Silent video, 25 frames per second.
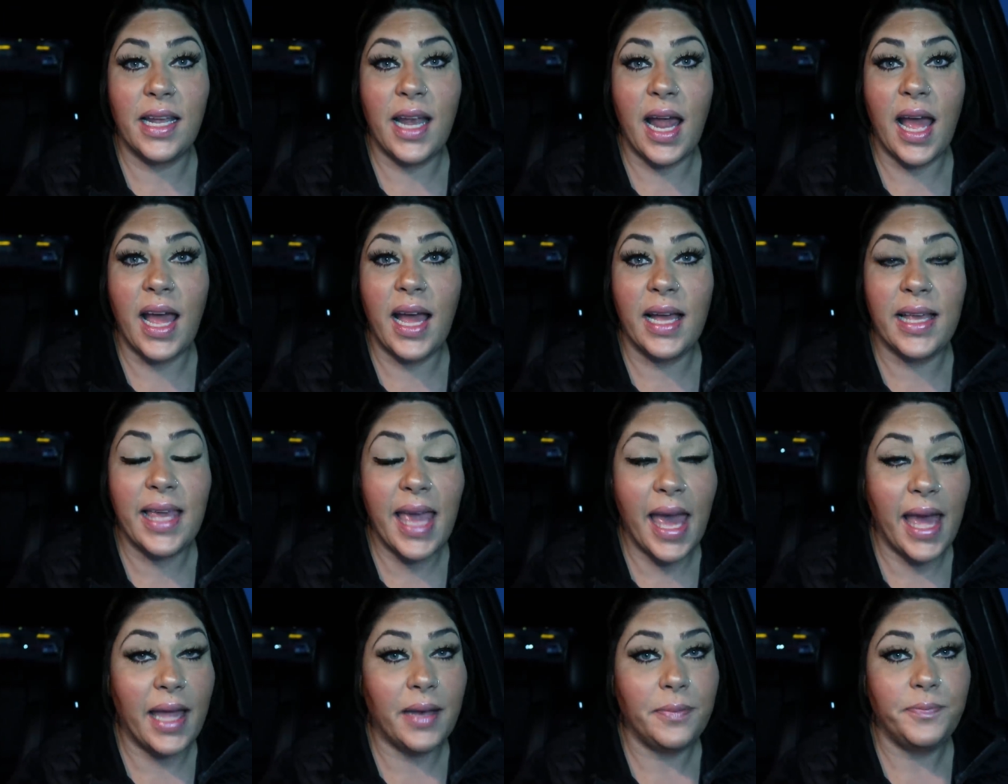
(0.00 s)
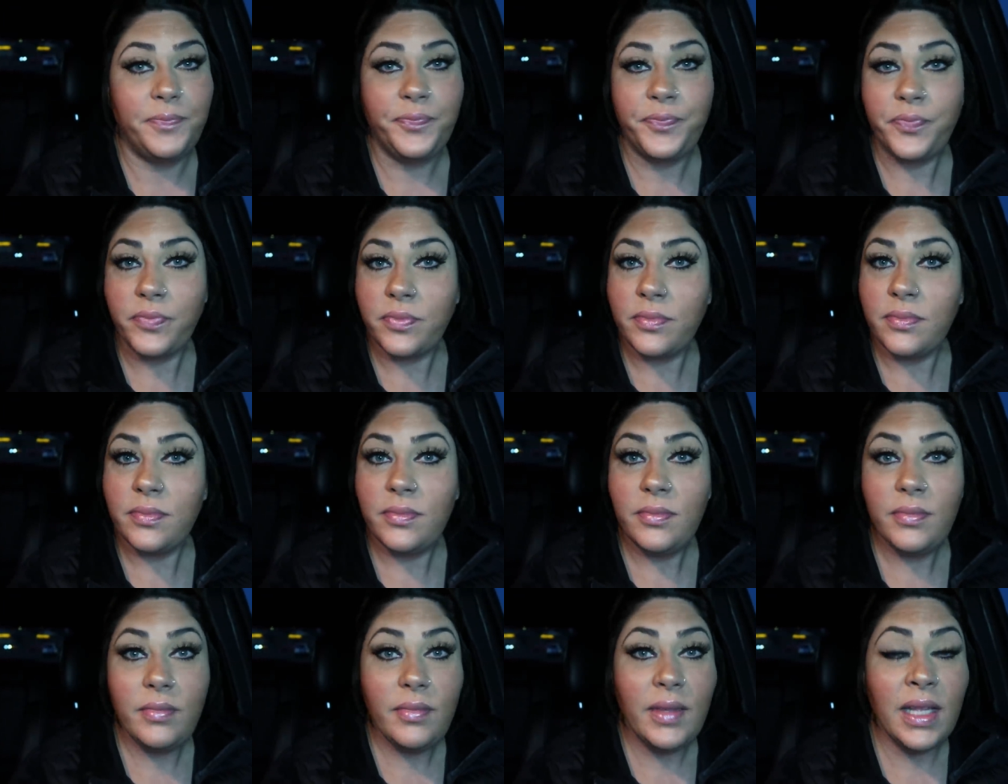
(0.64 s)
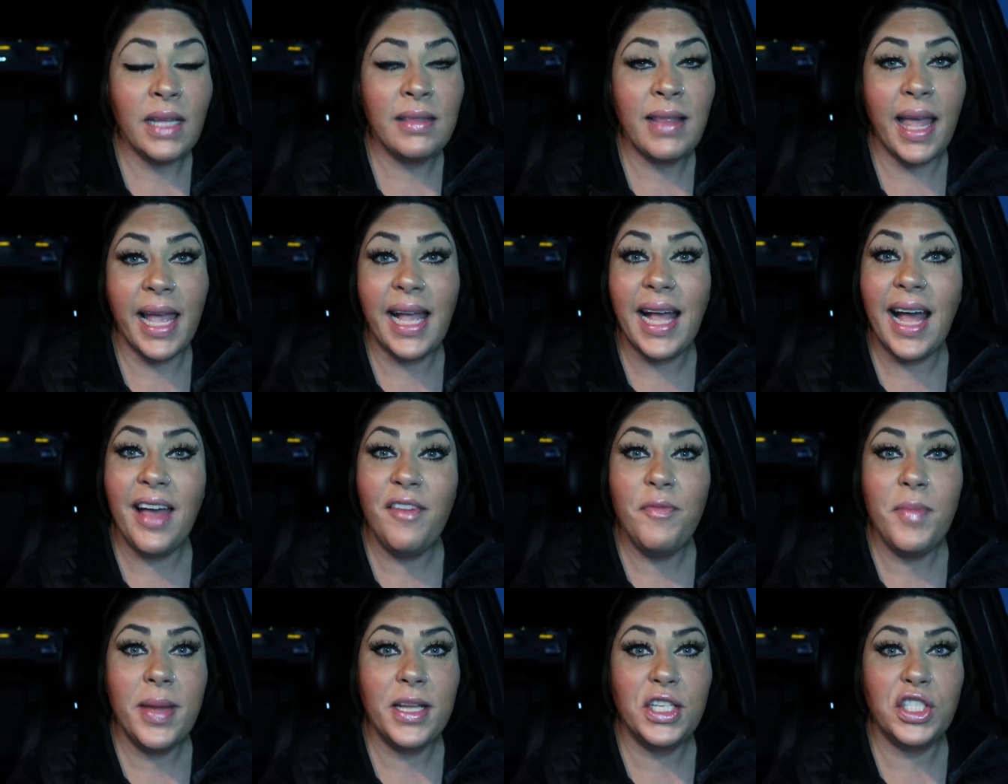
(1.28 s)
And I, again,
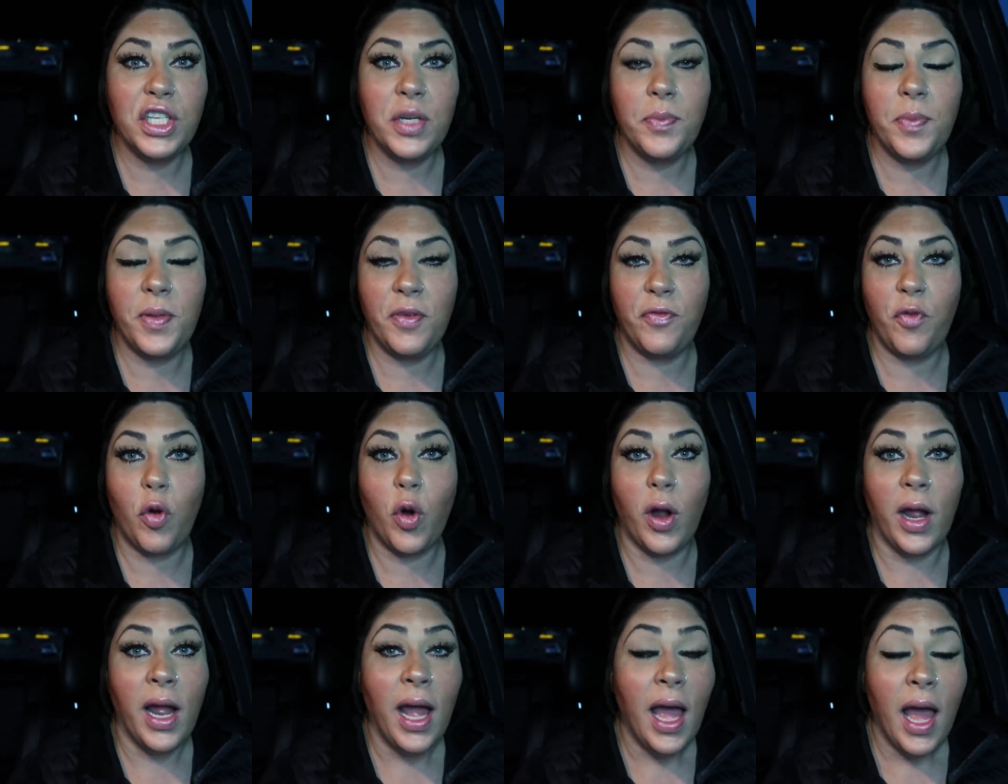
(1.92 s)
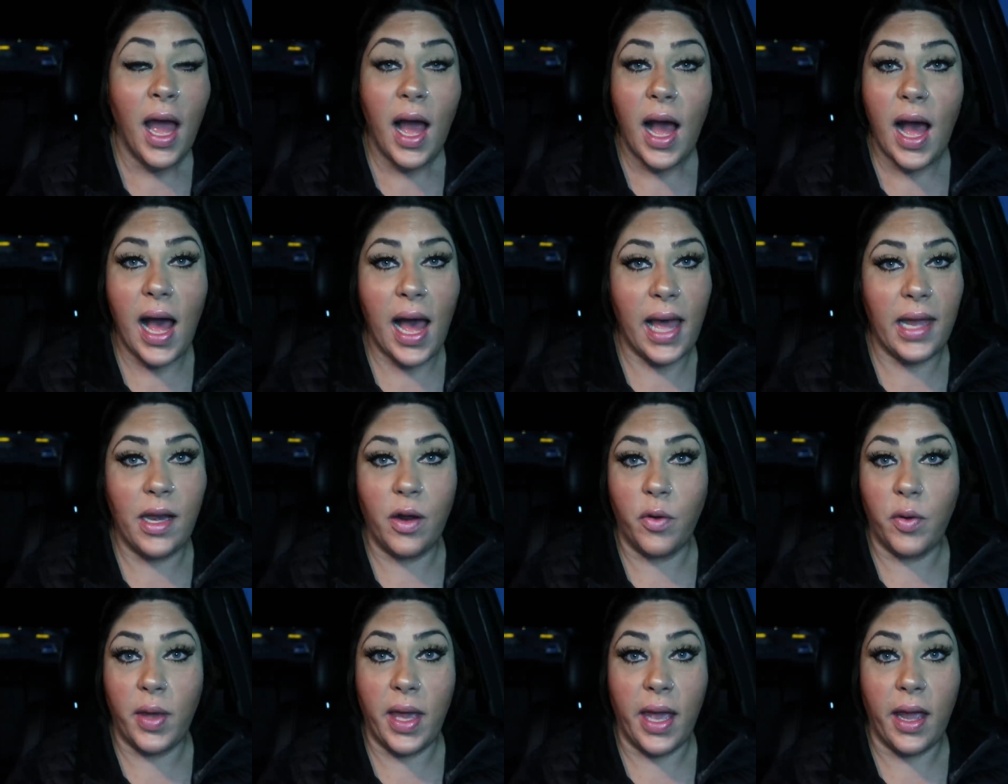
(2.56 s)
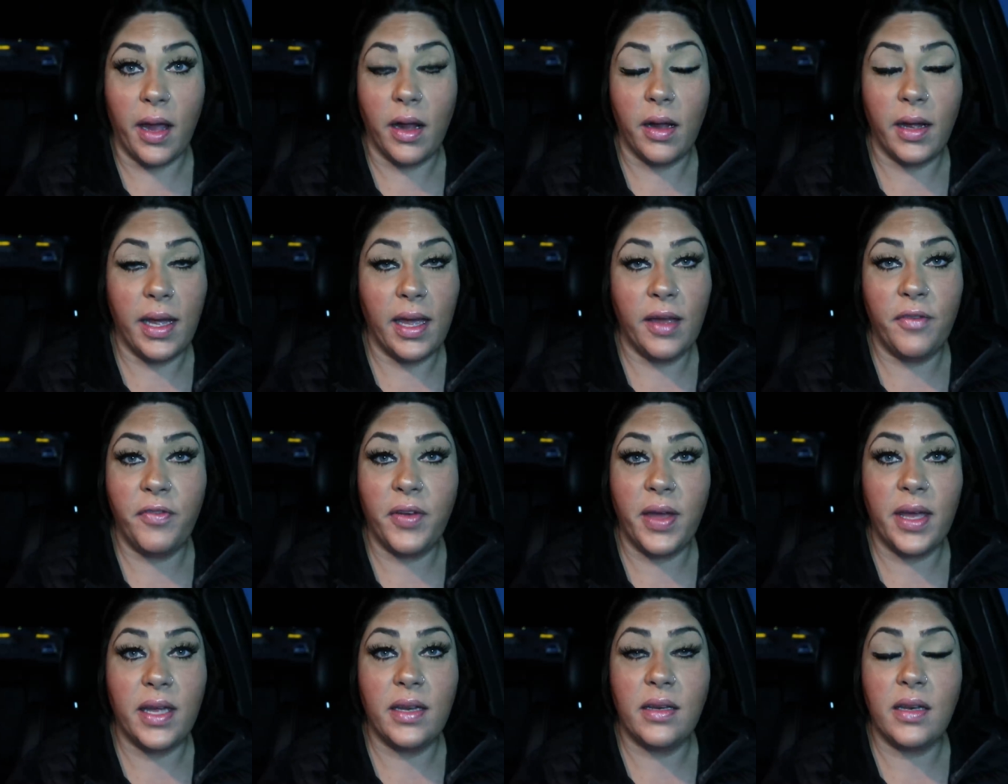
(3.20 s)
like I've mentioned before, I don't care
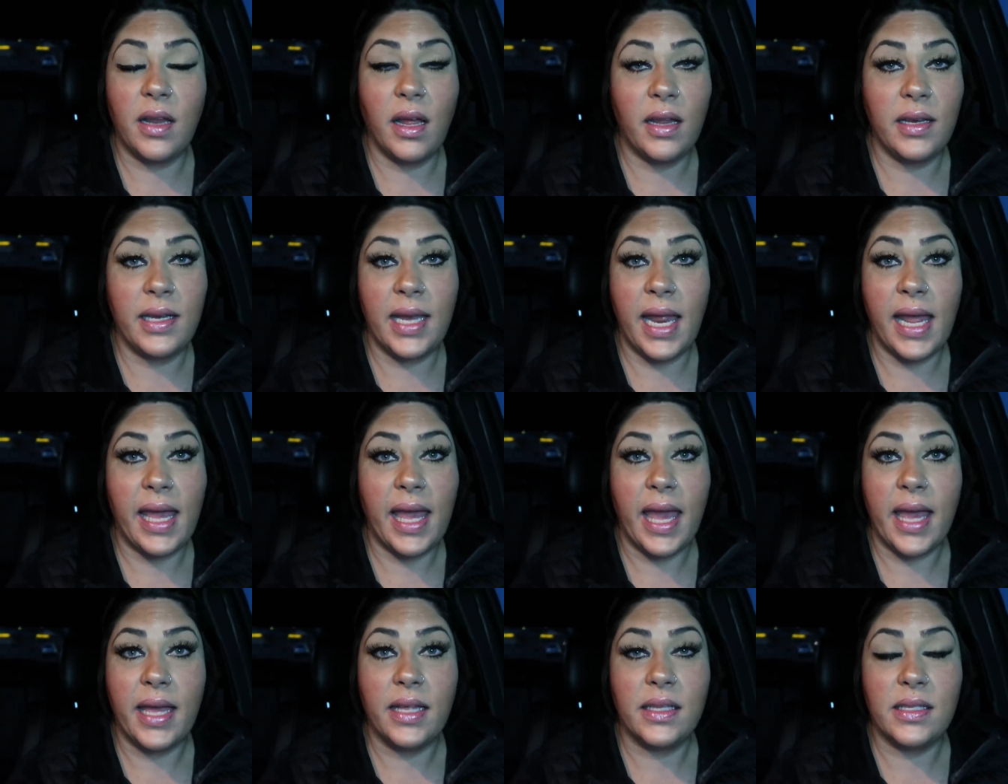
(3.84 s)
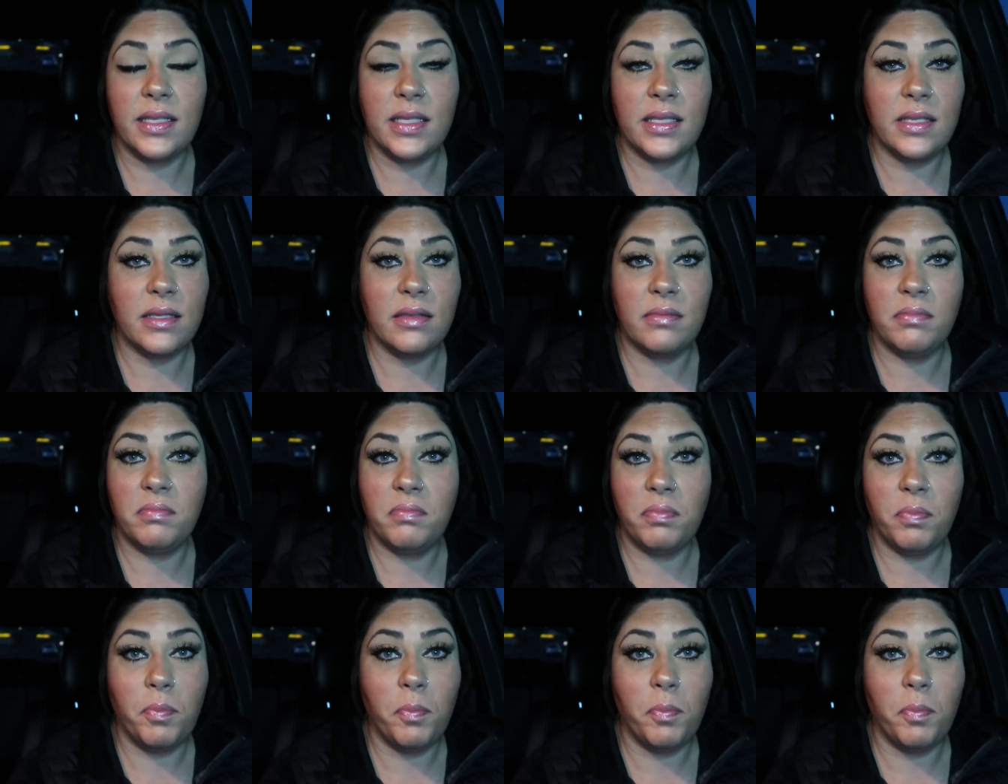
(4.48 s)
if it negates